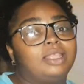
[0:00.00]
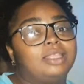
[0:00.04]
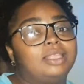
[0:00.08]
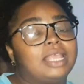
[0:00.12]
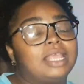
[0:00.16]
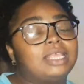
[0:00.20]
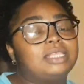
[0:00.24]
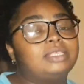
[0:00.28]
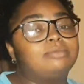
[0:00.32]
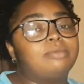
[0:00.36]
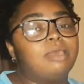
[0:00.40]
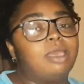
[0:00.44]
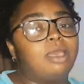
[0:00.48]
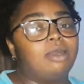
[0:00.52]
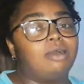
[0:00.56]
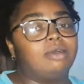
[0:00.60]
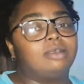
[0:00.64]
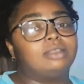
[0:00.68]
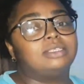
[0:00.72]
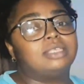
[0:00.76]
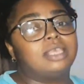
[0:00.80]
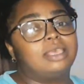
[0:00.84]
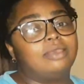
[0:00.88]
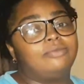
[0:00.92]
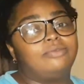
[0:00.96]
That's my
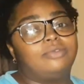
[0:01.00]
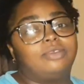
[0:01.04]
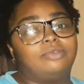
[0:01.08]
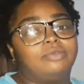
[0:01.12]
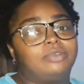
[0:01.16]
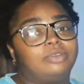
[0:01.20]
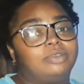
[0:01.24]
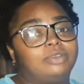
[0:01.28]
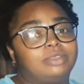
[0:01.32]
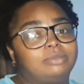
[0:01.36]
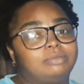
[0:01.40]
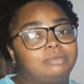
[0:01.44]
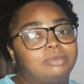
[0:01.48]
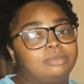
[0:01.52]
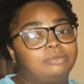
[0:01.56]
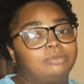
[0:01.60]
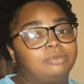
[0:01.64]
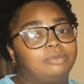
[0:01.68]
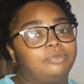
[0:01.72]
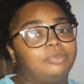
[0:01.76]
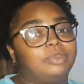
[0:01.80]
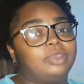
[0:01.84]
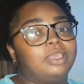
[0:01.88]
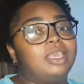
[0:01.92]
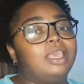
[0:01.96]
all-time favorite Christmas
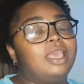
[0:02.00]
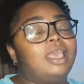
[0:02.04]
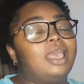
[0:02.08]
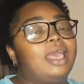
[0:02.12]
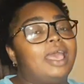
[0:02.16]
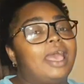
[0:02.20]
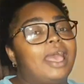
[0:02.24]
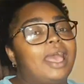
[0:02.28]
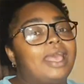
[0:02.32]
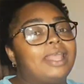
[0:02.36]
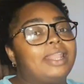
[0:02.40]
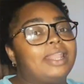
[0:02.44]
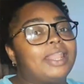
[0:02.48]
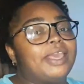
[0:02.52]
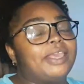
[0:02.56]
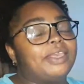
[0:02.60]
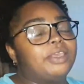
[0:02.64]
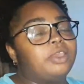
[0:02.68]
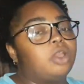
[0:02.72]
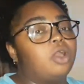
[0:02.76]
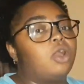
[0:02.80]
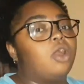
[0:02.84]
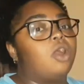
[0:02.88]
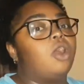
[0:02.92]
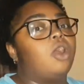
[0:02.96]
movie. I
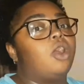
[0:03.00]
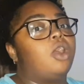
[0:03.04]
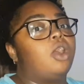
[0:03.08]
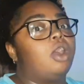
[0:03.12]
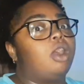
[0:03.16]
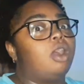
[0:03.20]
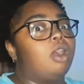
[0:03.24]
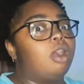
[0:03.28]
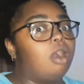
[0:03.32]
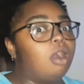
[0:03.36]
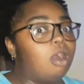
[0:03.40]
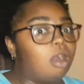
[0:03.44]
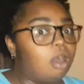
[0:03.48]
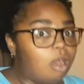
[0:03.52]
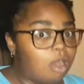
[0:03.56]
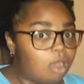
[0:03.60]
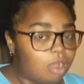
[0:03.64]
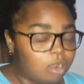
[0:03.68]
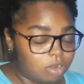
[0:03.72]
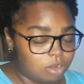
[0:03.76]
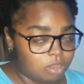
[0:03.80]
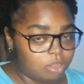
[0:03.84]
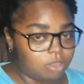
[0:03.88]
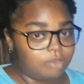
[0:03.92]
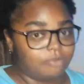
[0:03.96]
like
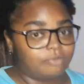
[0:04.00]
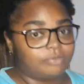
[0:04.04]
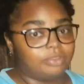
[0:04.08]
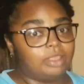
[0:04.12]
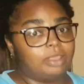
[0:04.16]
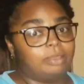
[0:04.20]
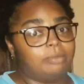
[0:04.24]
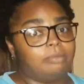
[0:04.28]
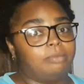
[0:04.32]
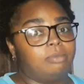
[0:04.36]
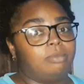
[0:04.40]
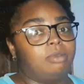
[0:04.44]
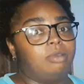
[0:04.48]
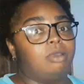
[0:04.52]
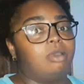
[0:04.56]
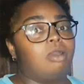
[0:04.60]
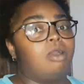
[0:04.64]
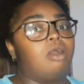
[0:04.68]
all of them.